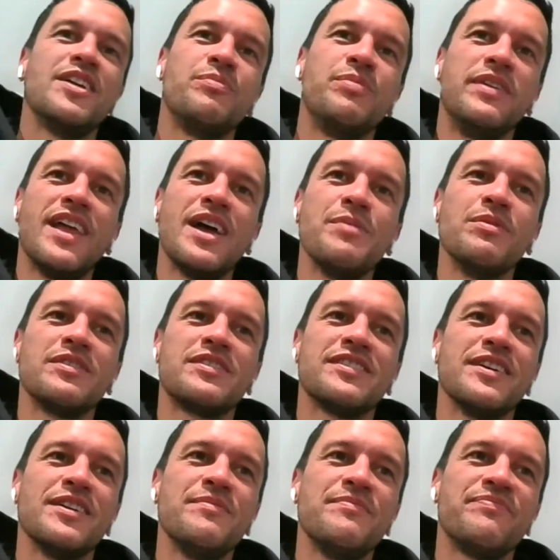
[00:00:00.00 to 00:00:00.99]
being able
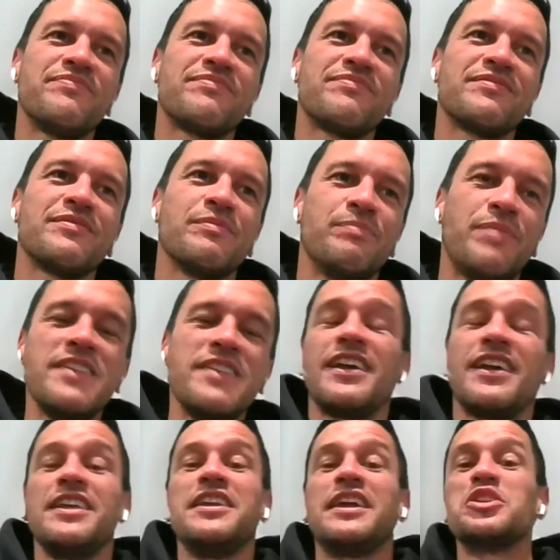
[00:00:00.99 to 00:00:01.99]
to,
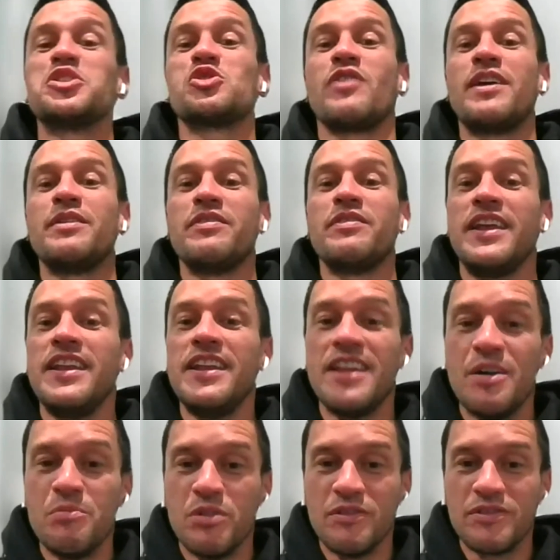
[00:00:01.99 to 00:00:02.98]
basically you can train with any
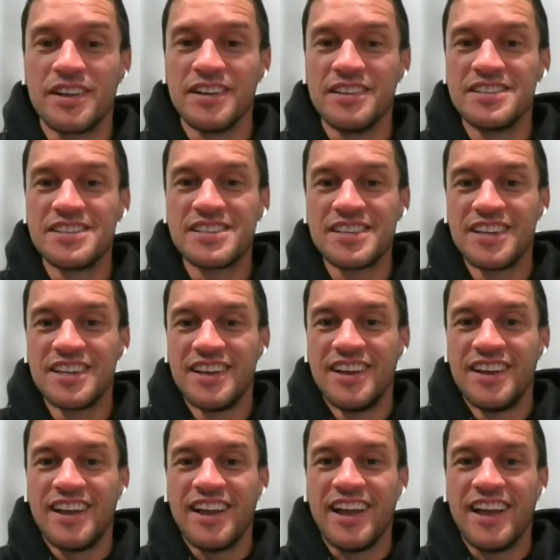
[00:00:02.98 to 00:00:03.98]
number of kids,
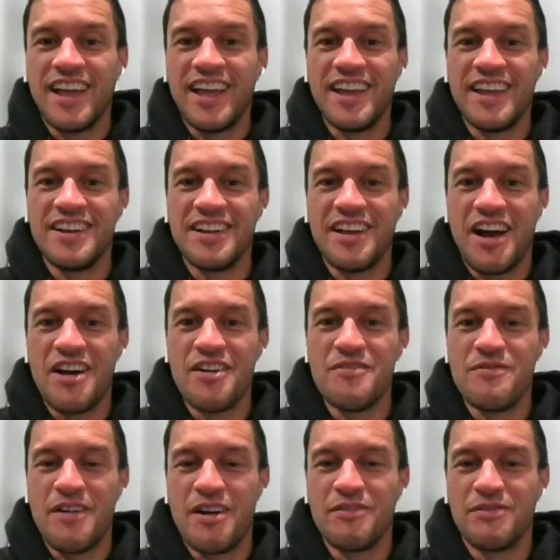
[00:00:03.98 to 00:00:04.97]
and
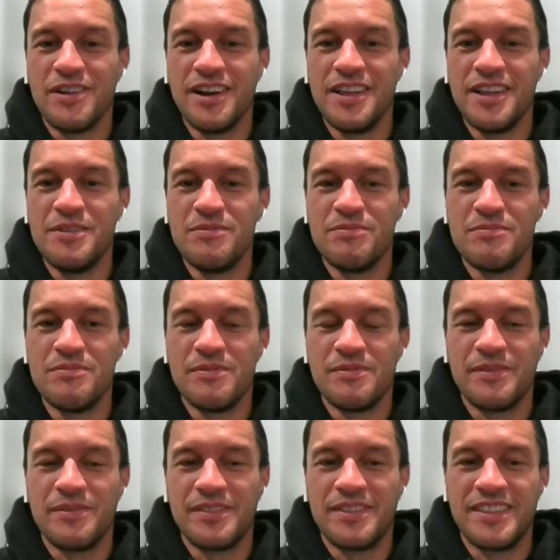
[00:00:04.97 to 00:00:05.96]
I've really,
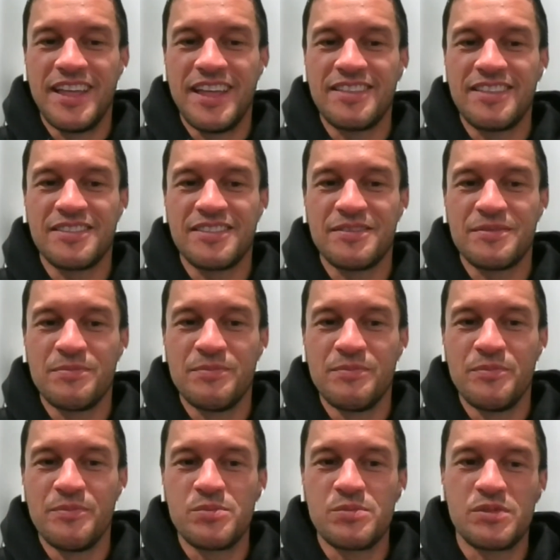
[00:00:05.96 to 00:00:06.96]
that's
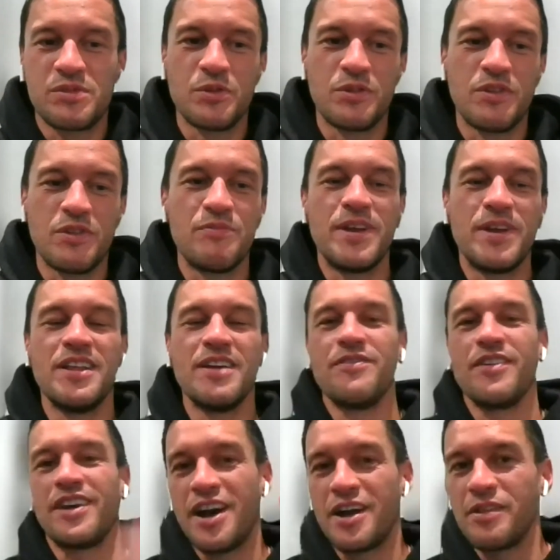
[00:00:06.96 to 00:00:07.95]
sort of been a
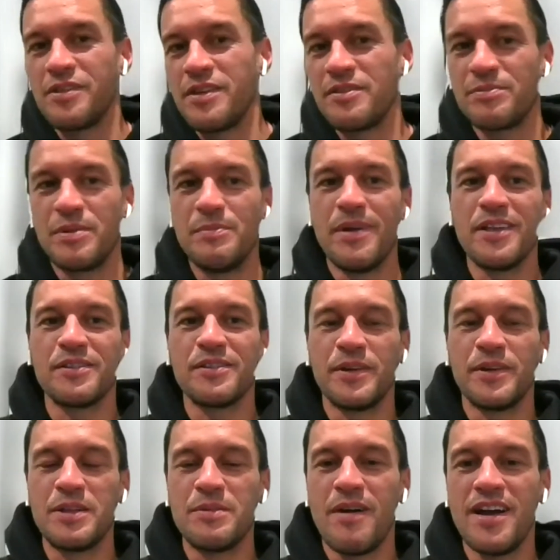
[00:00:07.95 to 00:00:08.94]
whakaaro that's been bouncing
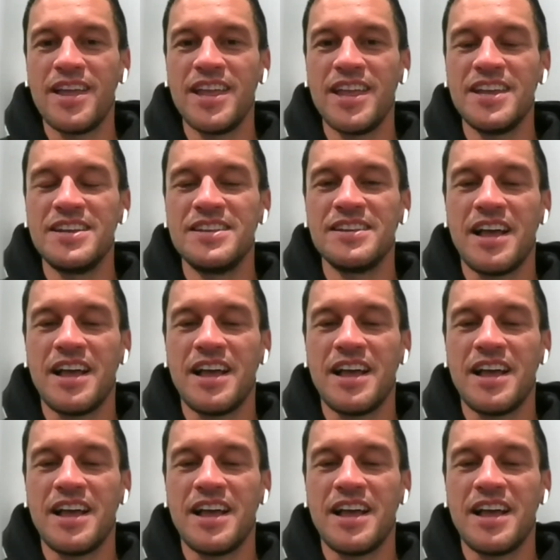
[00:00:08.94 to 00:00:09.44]
around in my head,